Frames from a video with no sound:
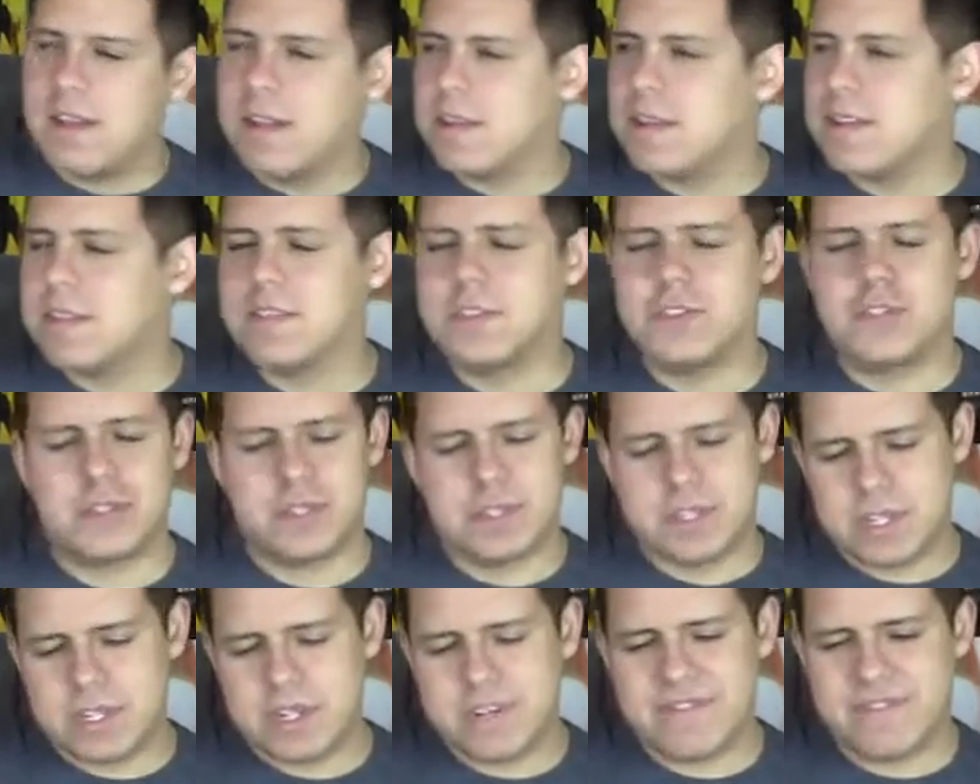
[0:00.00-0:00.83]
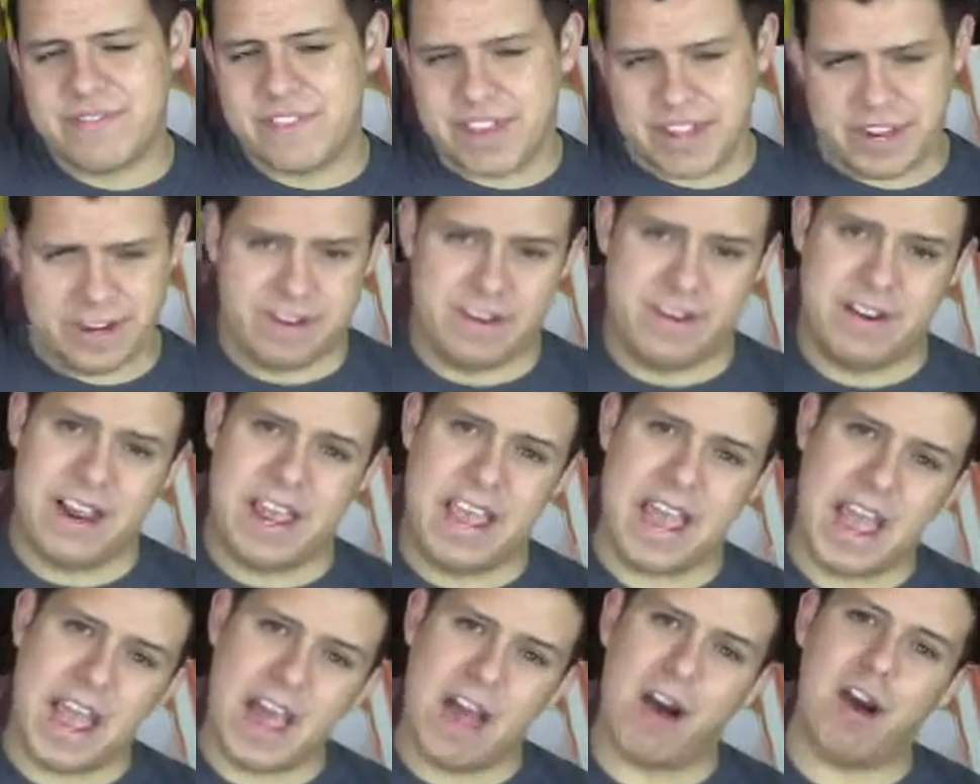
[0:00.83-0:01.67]
it's just unfair
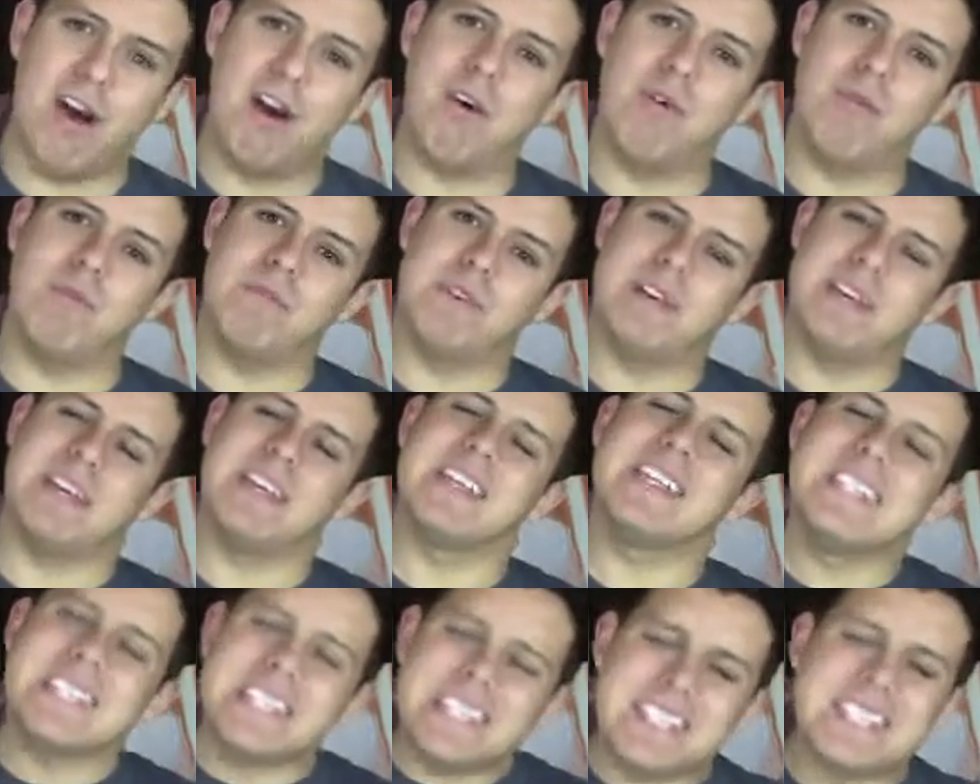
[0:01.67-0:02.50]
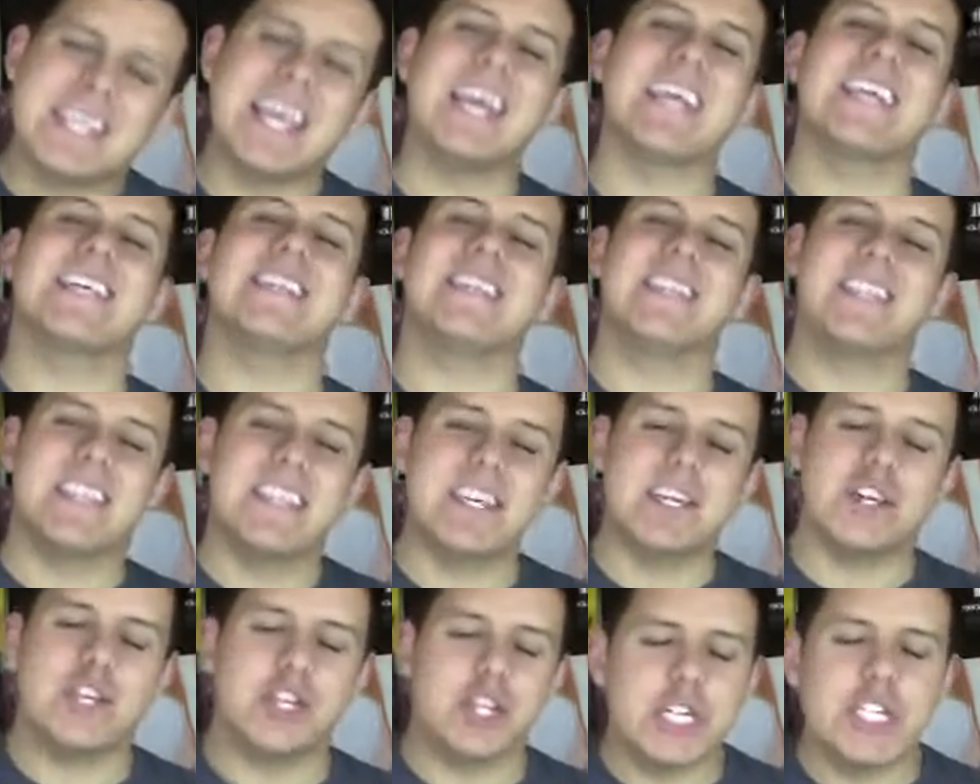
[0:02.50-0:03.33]
how insanely
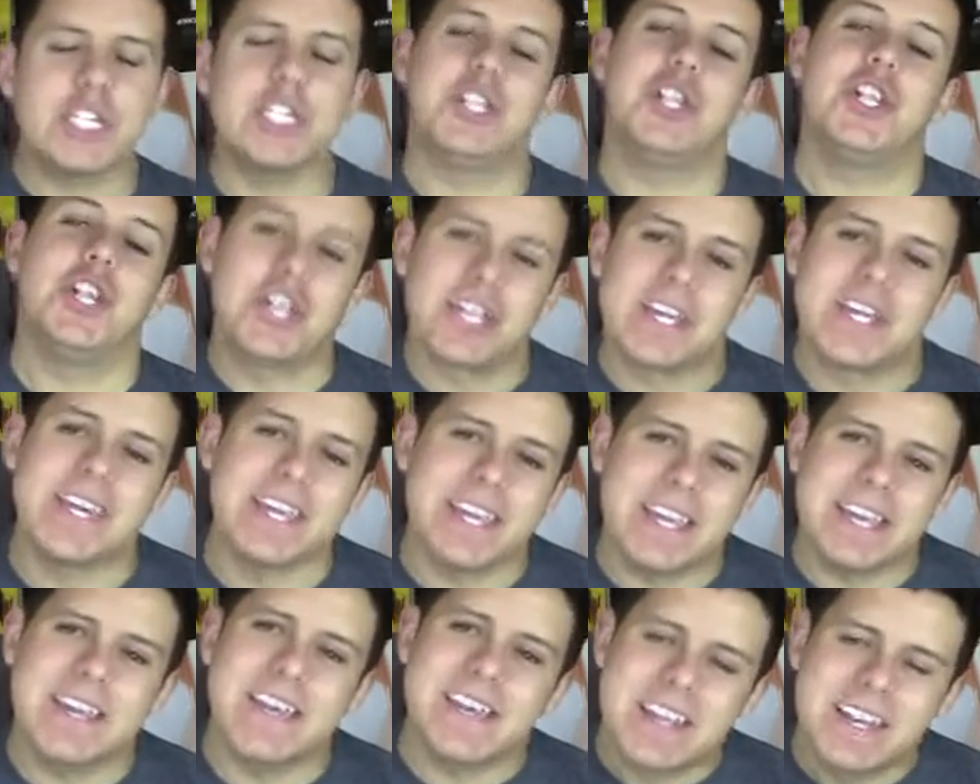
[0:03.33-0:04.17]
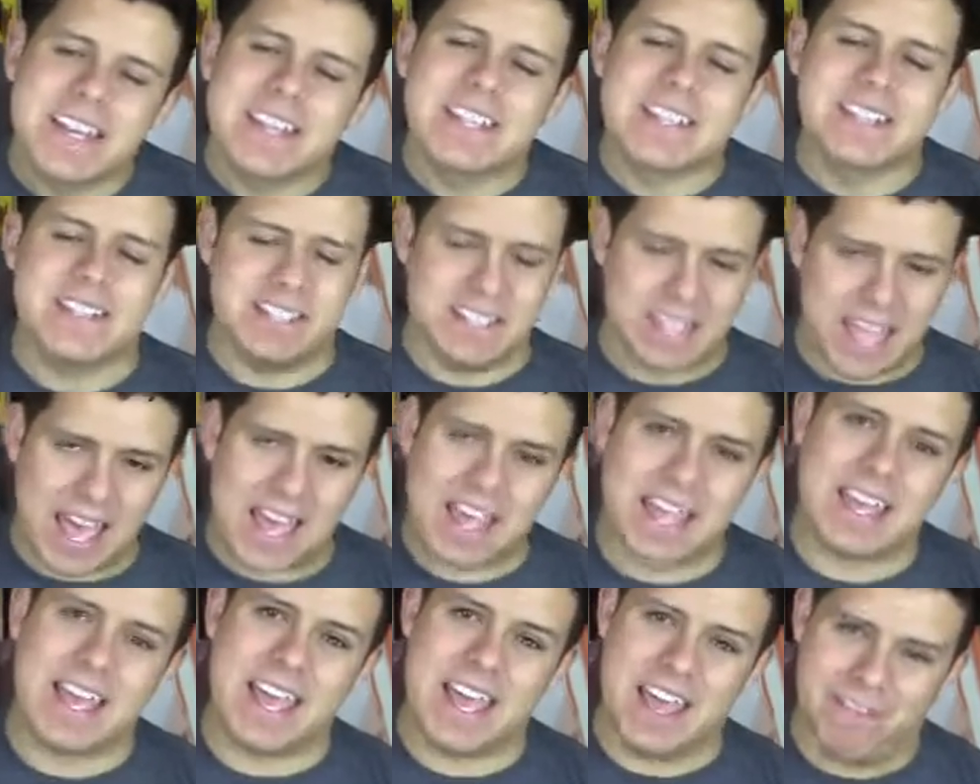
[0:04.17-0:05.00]
good looking
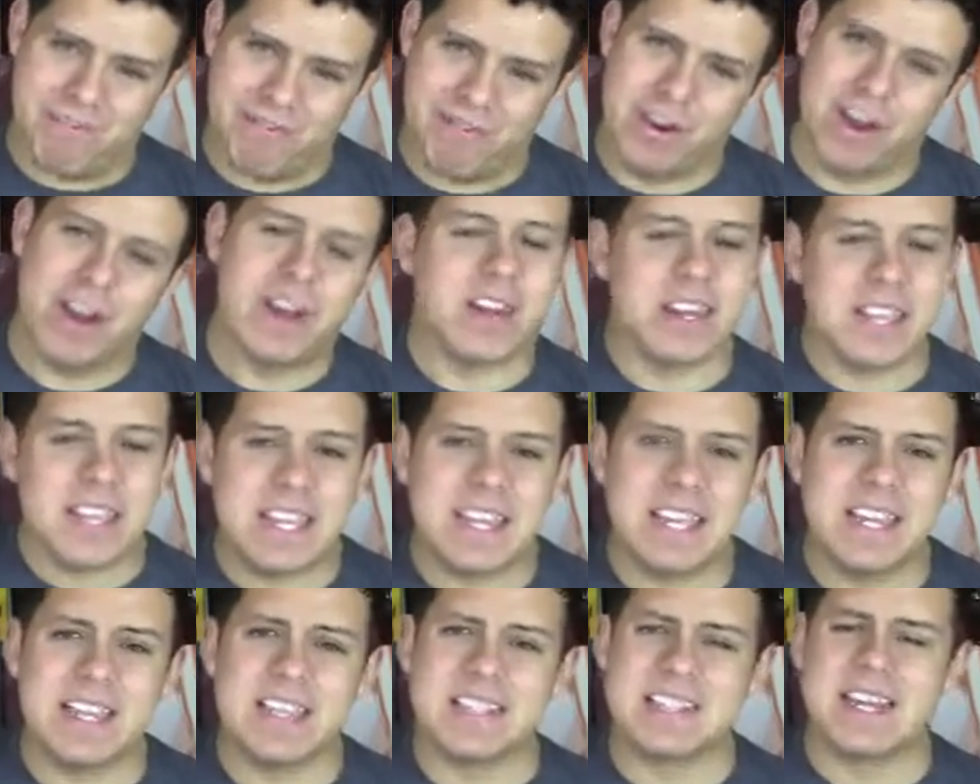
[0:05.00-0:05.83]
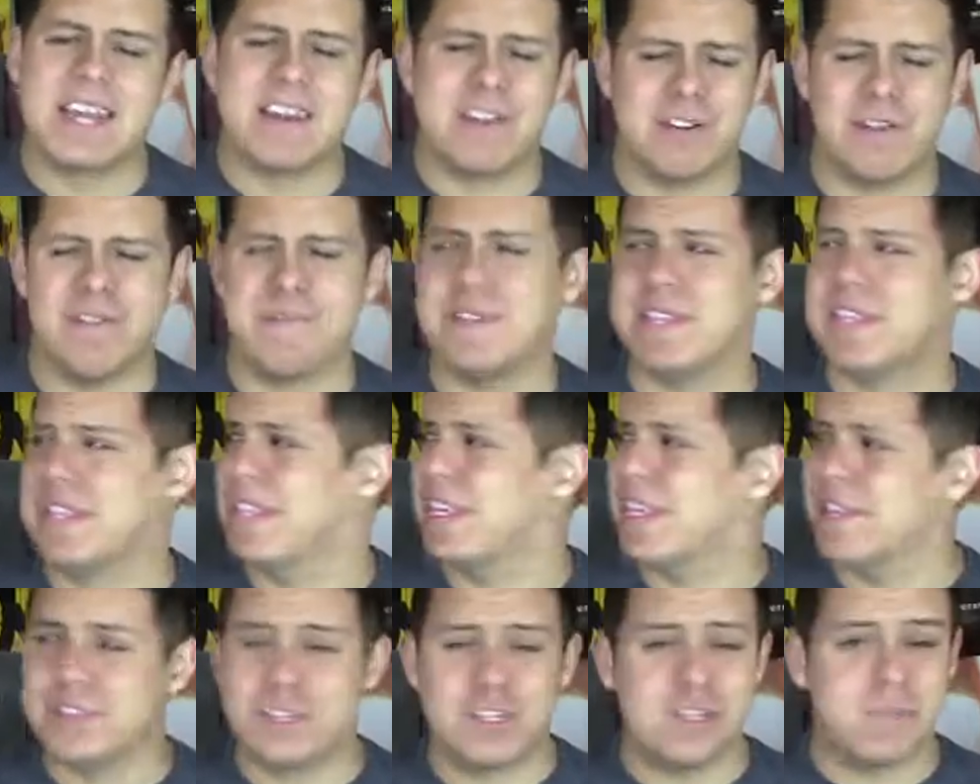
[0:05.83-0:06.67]
Zac Efron is. I don't even
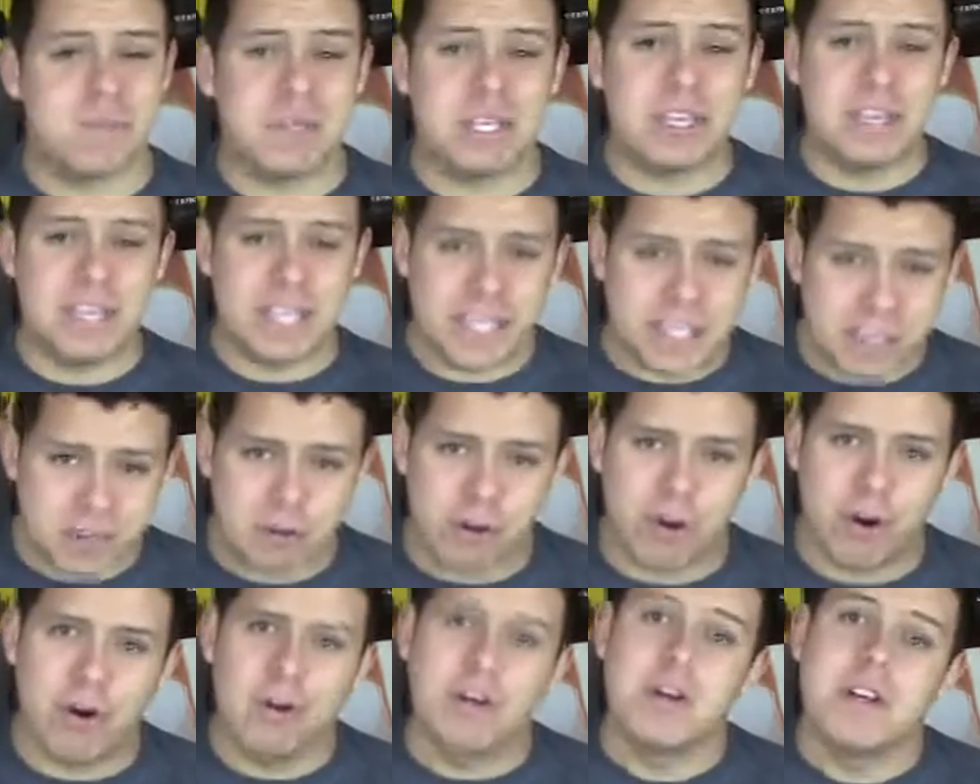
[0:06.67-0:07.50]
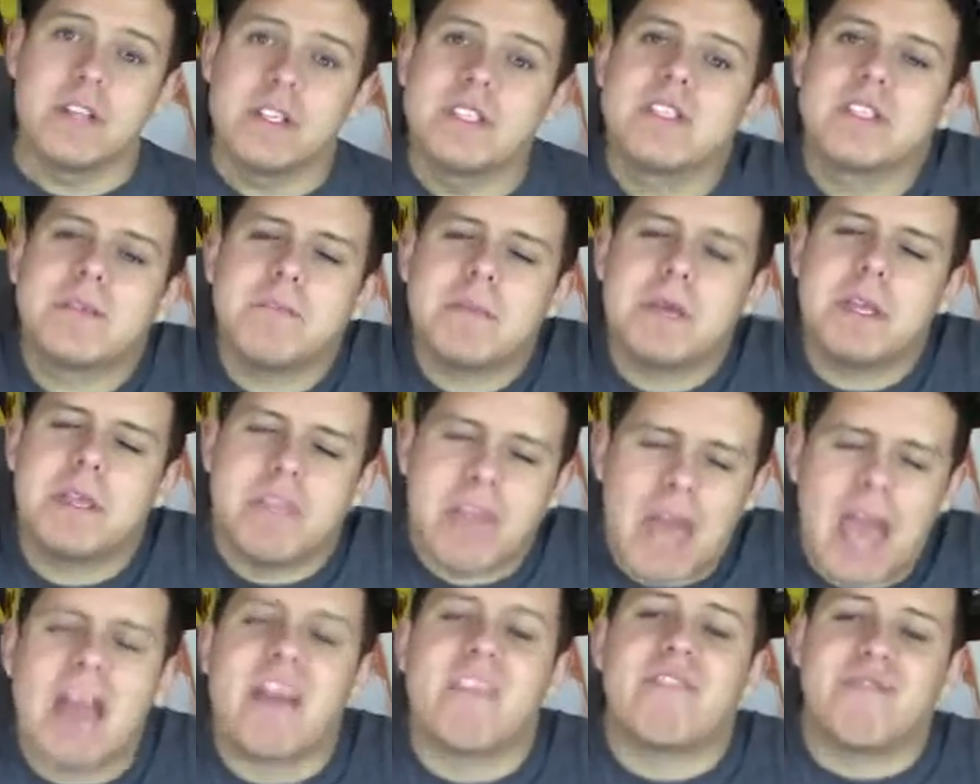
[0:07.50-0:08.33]
think it should be legal to be
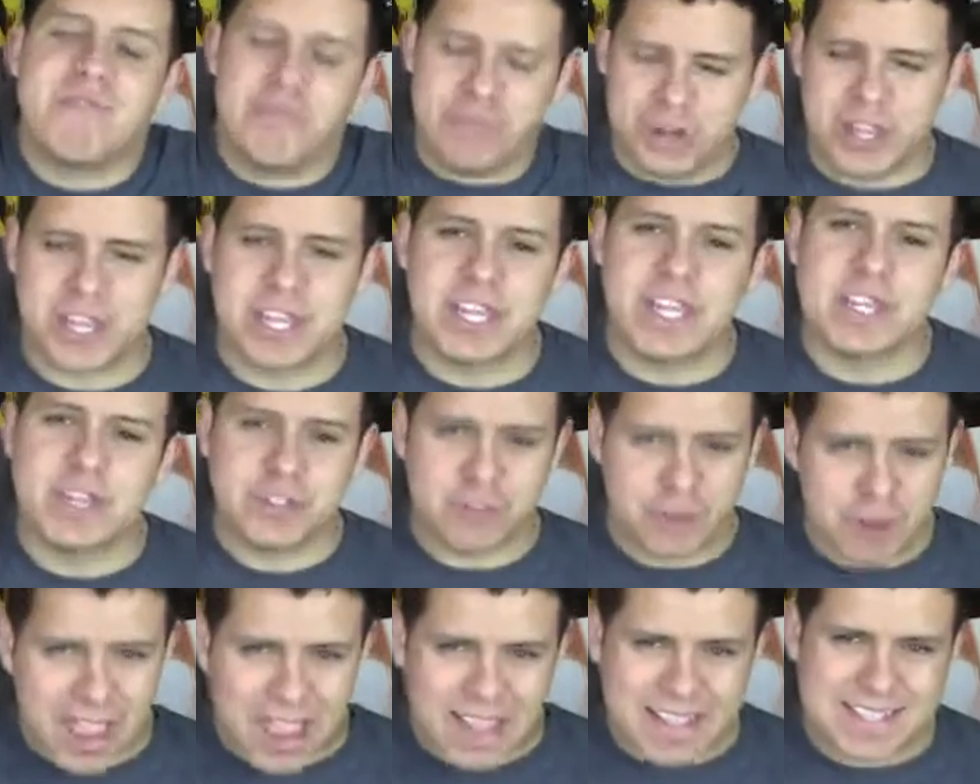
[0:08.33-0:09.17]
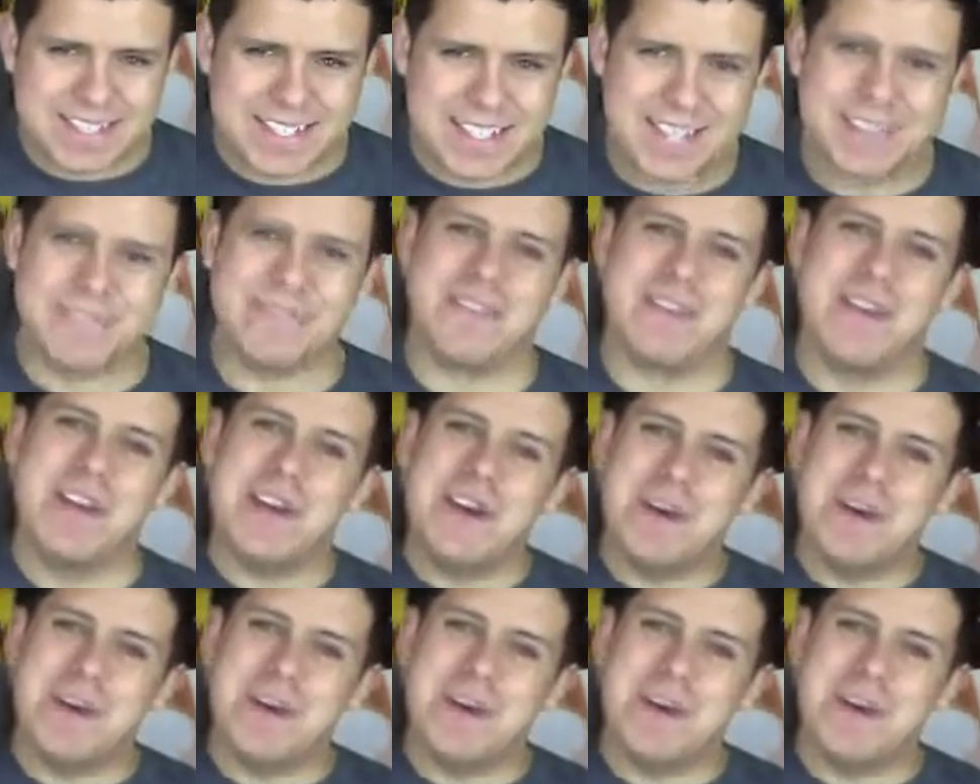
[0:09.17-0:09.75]
that freaking attractive.